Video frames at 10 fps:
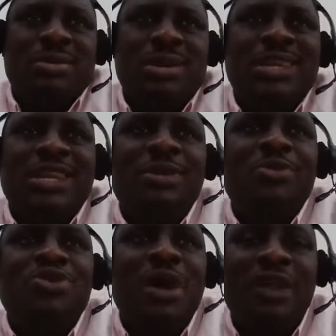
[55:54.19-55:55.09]
you need to be able
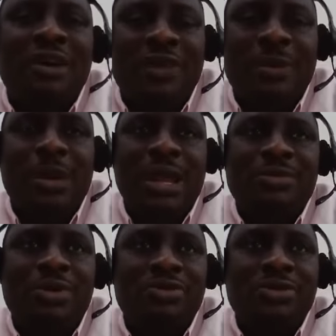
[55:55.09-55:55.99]
to have that fair balance
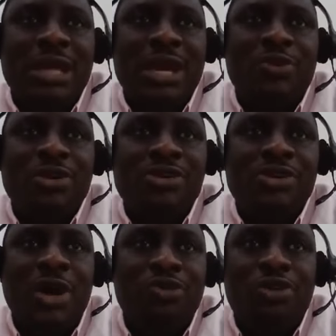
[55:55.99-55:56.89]
because truth now is once
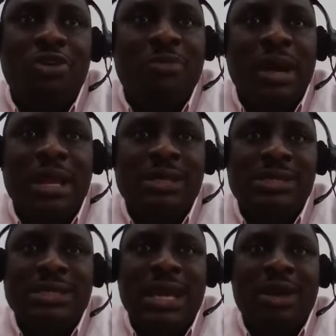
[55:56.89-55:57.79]
you are thrown off balance
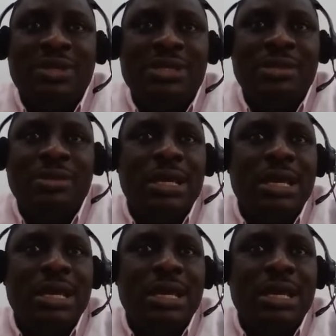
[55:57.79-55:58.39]
in that meeting,